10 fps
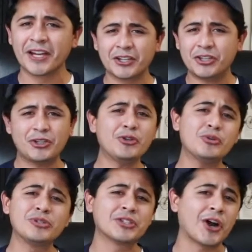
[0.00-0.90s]

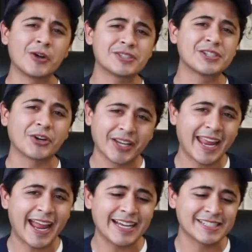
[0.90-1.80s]
huge all-star
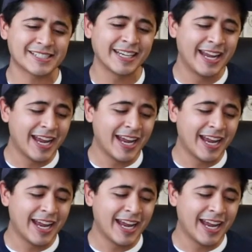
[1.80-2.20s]
cast